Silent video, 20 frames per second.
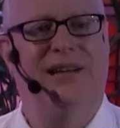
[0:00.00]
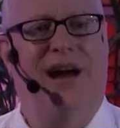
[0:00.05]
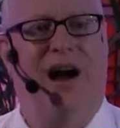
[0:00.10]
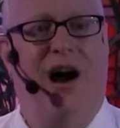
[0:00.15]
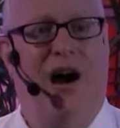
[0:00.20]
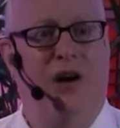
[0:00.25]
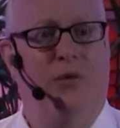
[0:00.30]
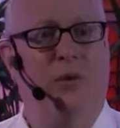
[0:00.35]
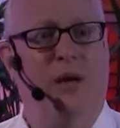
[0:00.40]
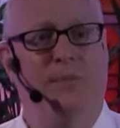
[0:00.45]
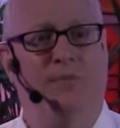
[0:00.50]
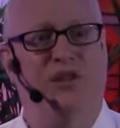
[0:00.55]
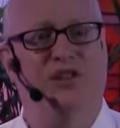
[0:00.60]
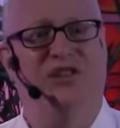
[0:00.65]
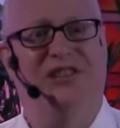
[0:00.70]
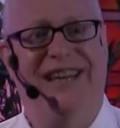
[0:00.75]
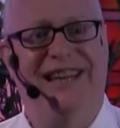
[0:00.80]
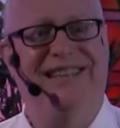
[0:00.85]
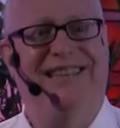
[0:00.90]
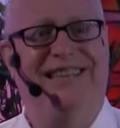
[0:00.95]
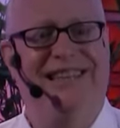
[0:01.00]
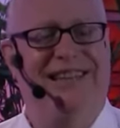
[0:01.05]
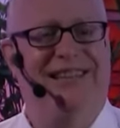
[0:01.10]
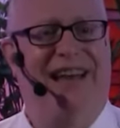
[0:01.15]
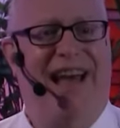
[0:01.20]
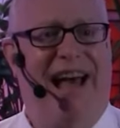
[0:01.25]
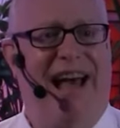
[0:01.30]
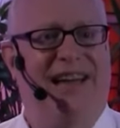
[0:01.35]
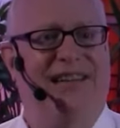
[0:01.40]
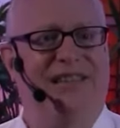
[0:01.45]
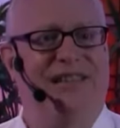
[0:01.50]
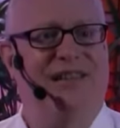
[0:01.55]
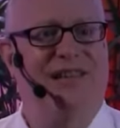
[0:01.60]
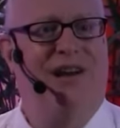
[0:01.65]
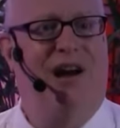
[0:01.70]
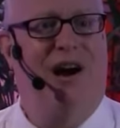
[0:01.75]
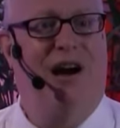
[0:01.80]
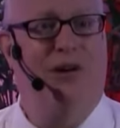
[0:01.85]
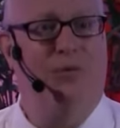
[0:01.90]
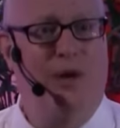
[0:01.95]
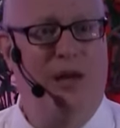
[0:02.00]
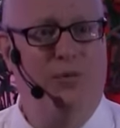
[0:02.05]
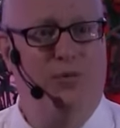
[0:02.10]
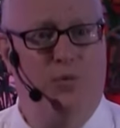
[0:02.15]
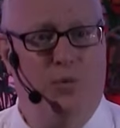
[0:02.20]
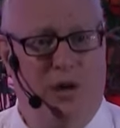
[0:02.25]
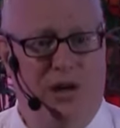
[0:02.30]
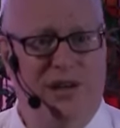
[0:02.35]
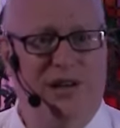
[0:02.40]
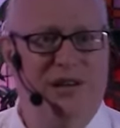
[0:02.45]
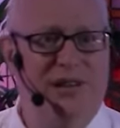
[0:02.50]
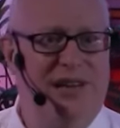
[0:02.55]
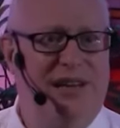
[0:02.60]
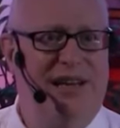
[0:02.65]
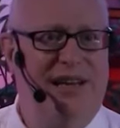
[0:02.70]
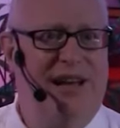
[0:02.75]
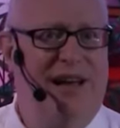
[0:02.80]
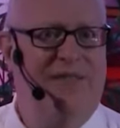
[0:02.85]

Are we presenting that? Are we worthy